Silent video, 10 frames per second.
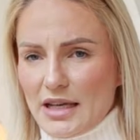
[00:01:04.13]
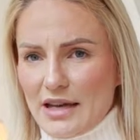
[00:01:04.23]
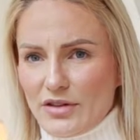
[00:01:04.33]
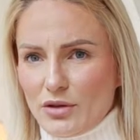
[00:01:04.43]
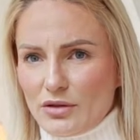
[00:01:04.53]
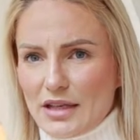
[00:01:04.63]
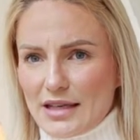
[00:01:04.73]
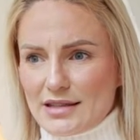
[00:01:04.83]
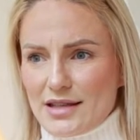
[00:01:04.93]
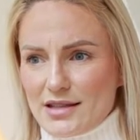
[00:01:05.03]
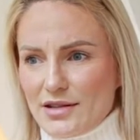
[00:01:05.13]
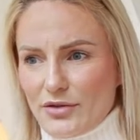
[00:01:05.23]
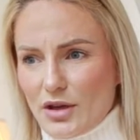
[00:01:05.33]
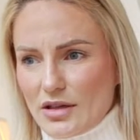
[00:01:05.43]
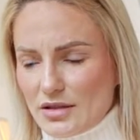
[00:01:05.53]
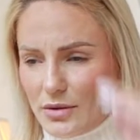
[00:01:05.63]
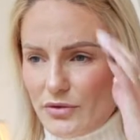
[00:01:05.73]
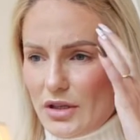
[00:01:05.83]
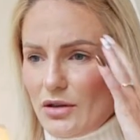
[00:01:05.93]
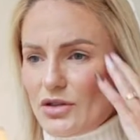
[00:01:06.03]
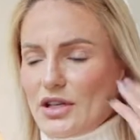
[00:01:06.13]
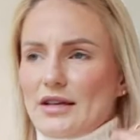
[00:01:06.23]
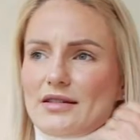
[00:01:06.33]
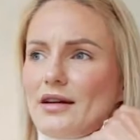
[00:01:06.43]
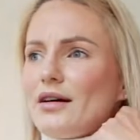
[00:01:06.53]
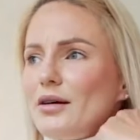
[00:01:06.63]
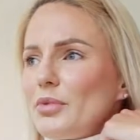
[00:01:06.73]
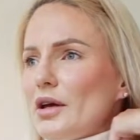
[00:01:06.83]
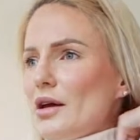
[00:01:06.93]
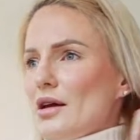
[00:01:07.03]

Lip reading: I have it on next day delivery, so I've really got to chase that up.